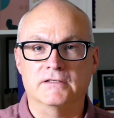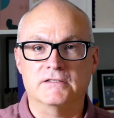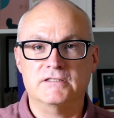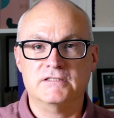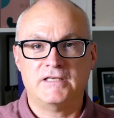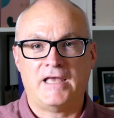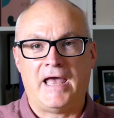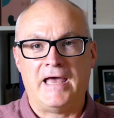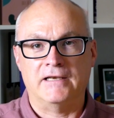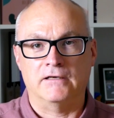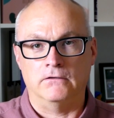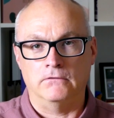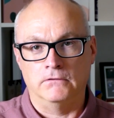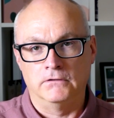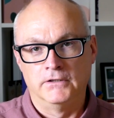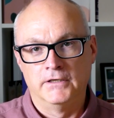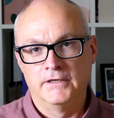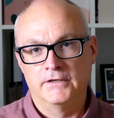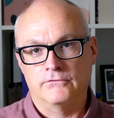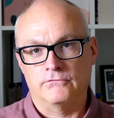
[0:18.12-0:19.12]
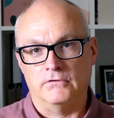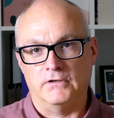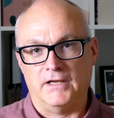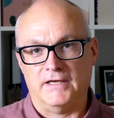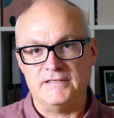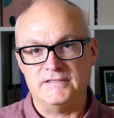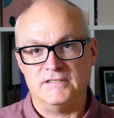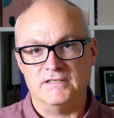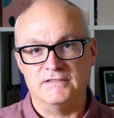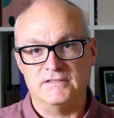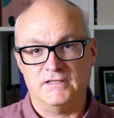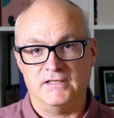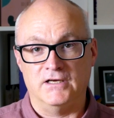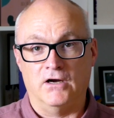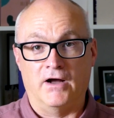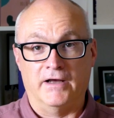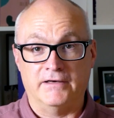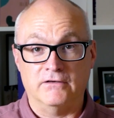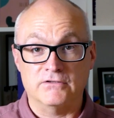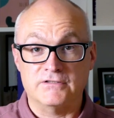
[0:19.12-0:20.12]
scandal related to the
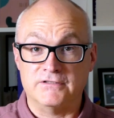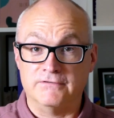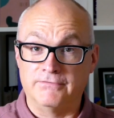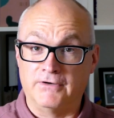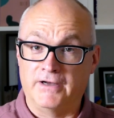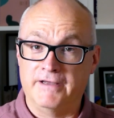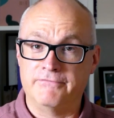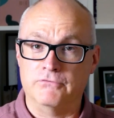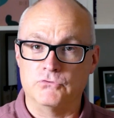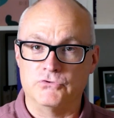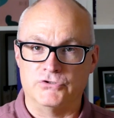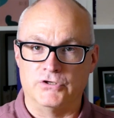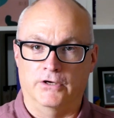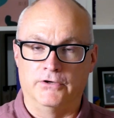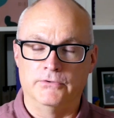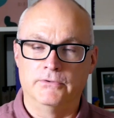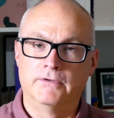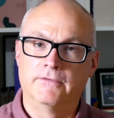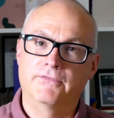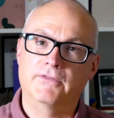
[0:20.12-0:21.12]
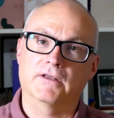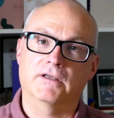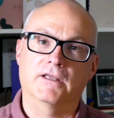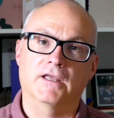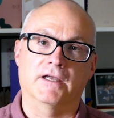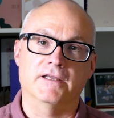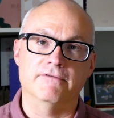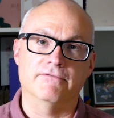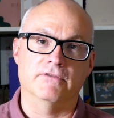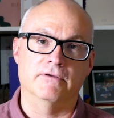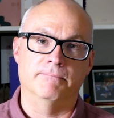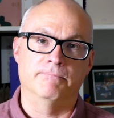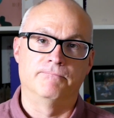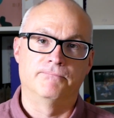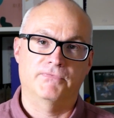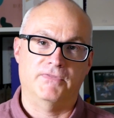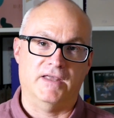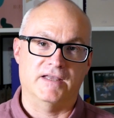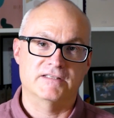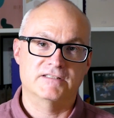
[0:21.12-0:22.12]
Idol survival show that gave them
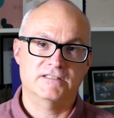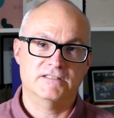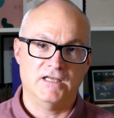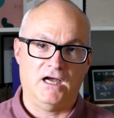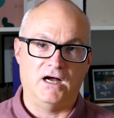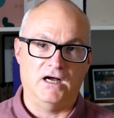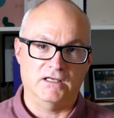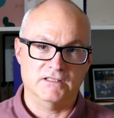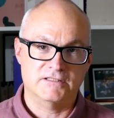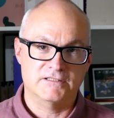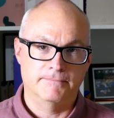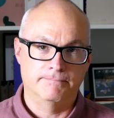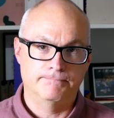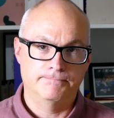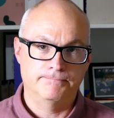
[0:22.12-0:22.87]
their start.